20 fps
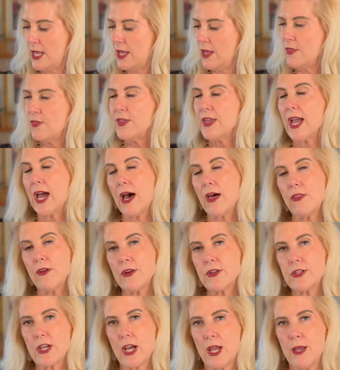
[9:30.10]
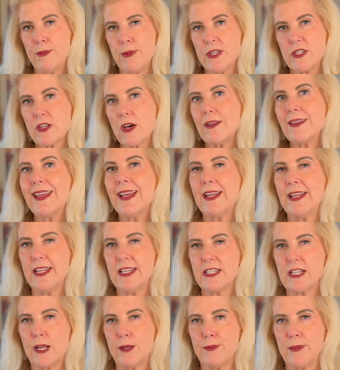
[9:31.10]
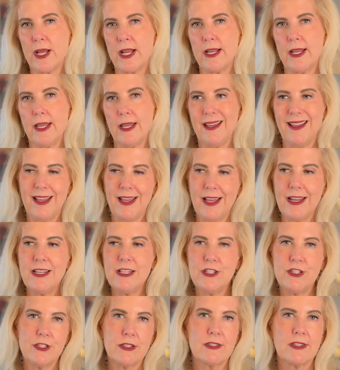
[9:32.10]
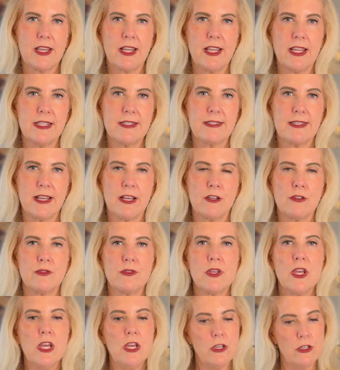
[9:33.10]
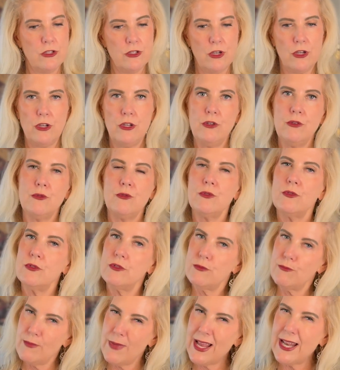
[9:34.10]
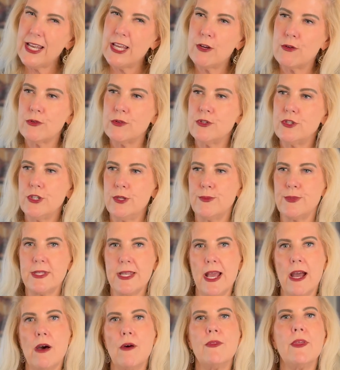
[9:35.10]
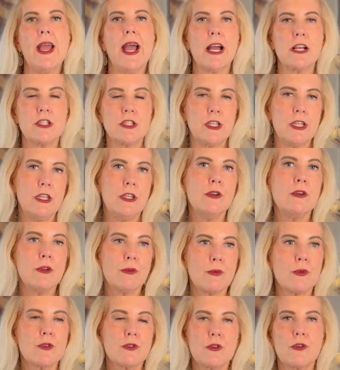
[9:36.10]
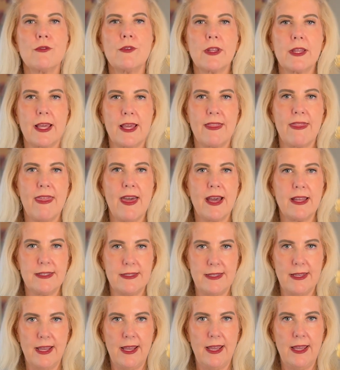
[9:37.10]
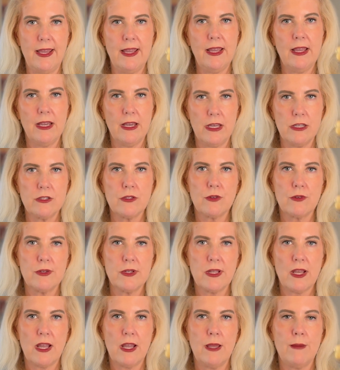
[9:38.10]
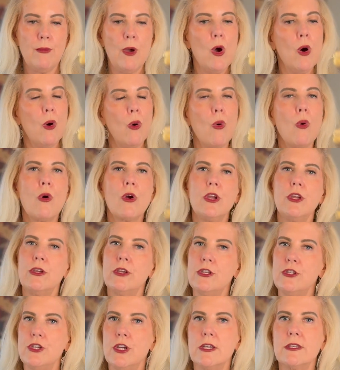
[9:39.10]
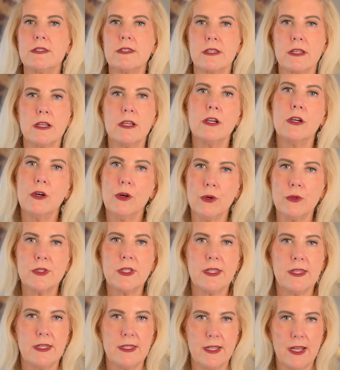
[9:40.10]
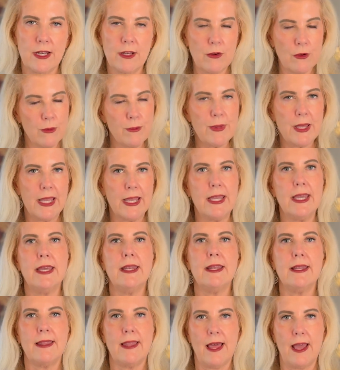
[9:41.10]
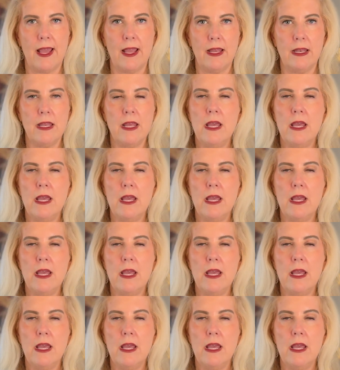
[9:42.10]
The other type is called anytime dining, and it's just like it sounds. So many cruise ships now, you can reserve it like that day at a certain time, or you can just go to the dining room and get in line.